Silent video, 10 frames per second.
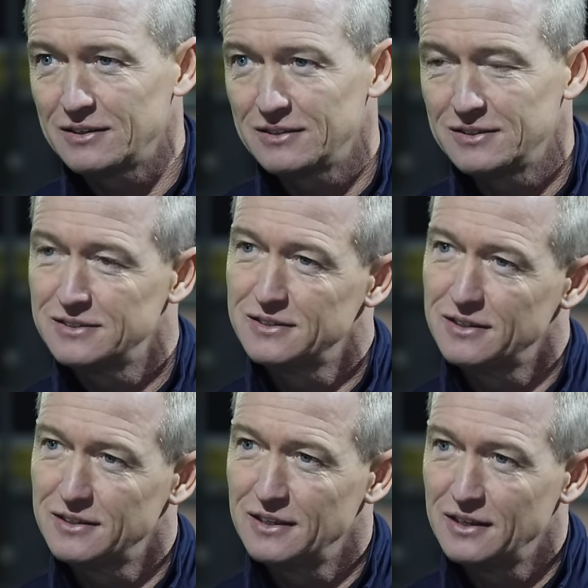and how long
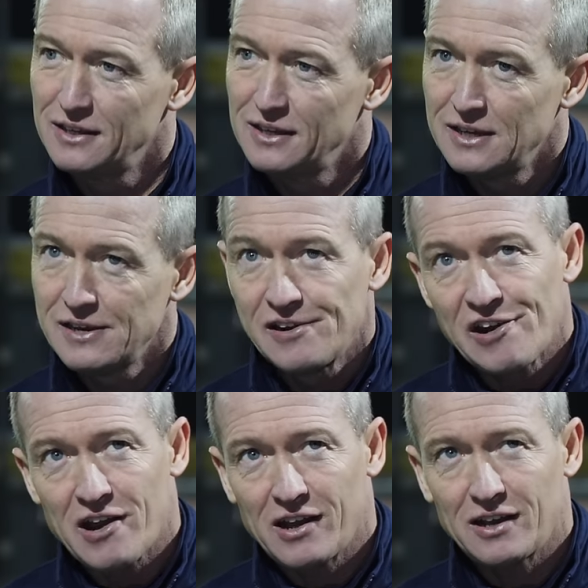have you been doing that for?
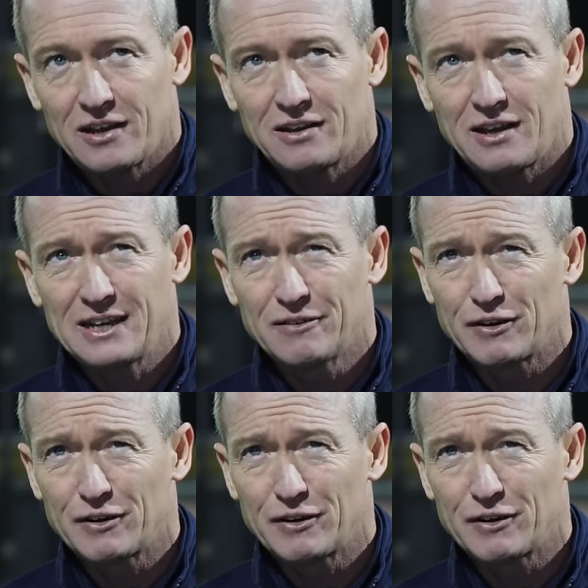Uh, end